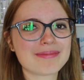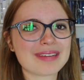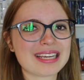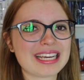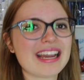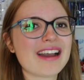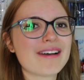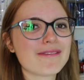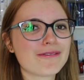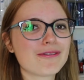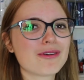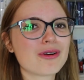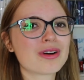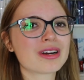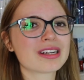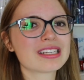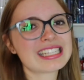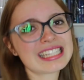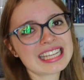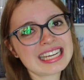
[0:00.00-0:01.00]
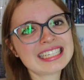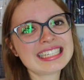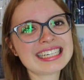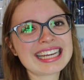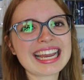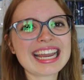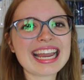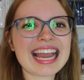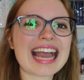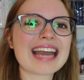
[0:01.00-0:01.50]
me for
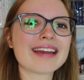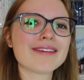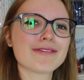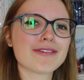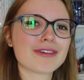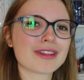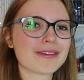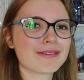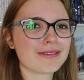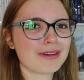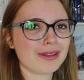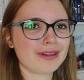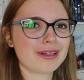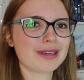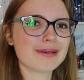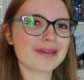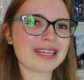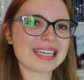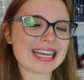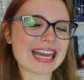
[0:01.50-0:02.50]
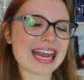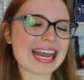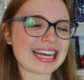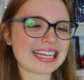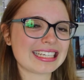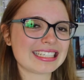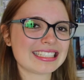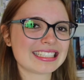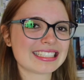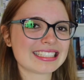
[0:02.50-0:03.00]
Sunday and for the following week ahead.